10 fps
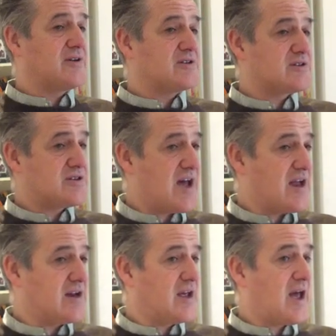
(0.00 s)

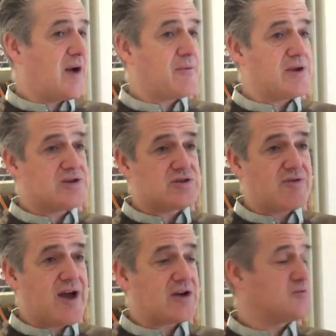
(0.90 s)
understanding how we
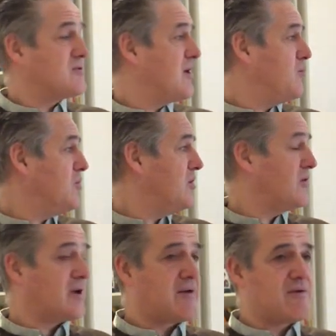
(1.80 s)
interact with our
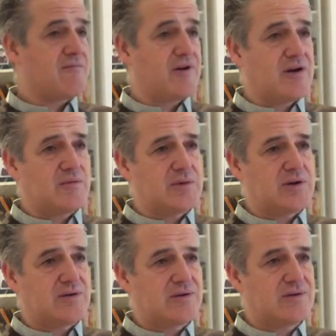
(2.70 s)
world and our environment.
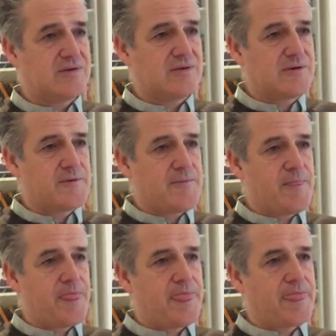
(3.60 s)

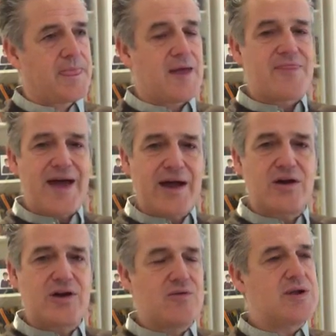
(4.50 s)
And that
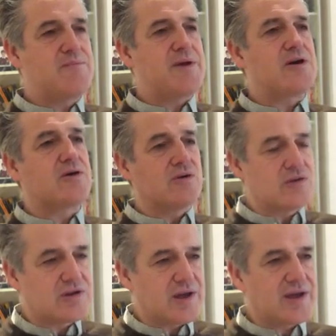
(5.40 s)
can only be a
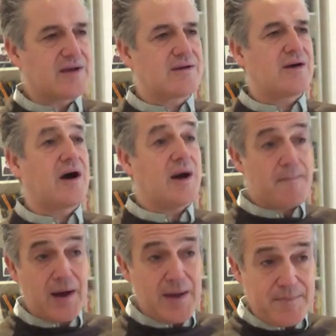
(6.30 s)
good thing, in
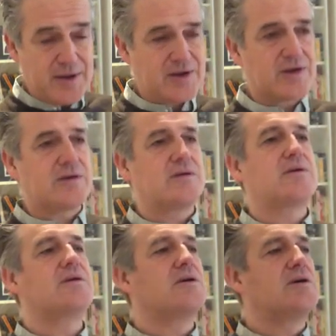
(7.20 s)
my opinion,
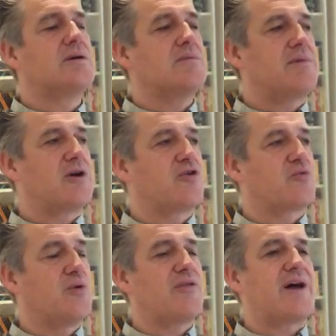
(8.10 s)

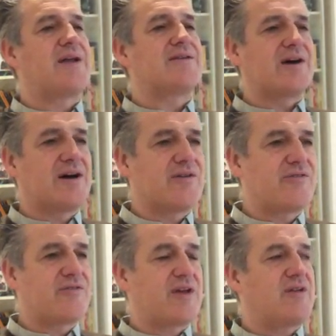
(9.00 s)
because what that
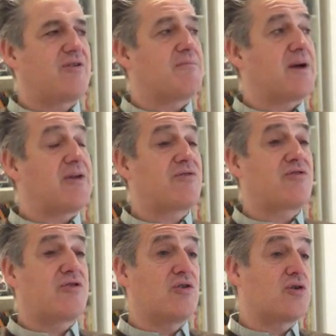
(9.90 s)
does is it makes
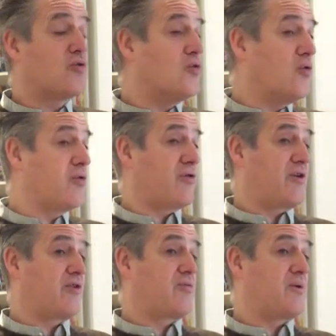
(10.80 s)
us look at all the
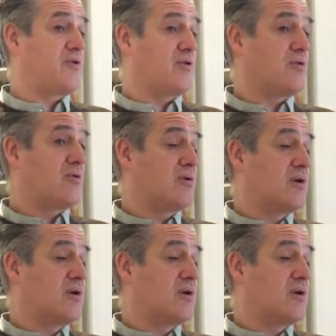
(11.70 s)
things we do